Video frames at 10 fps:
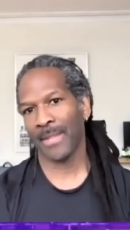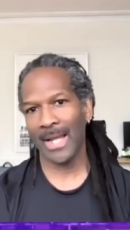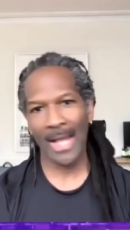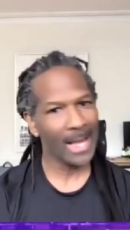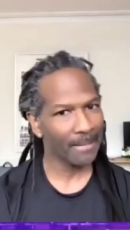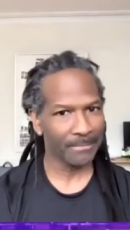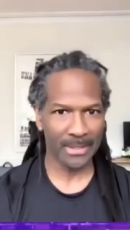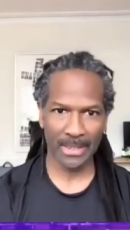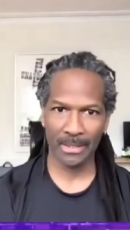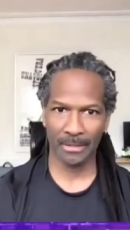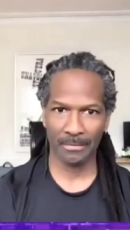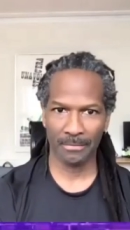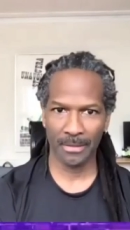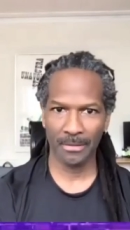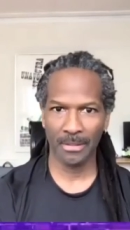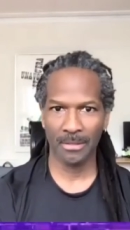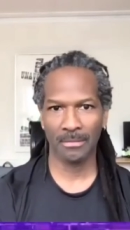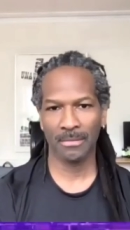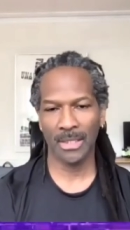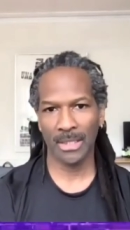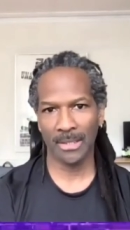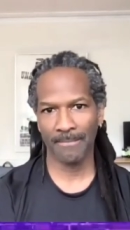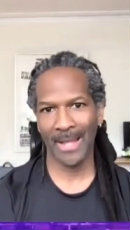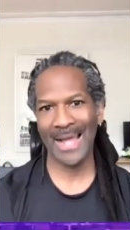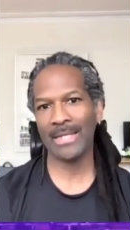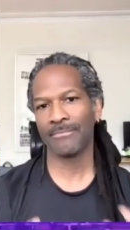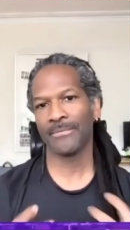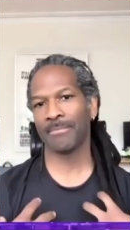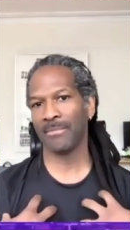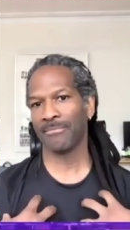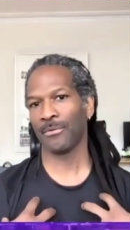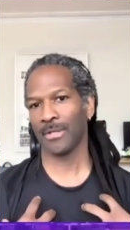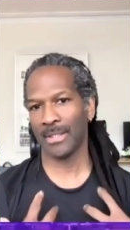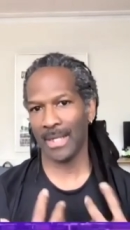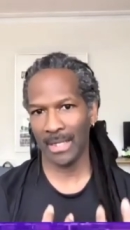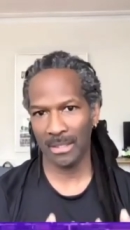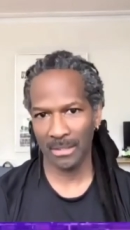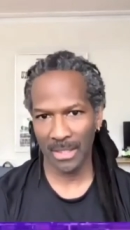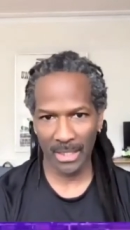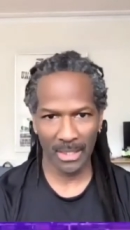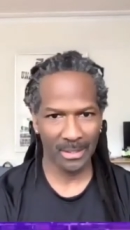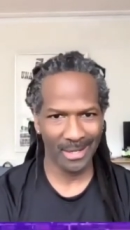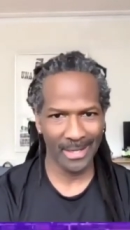I have to tell you, you know, um, I am 54 now, and yeah.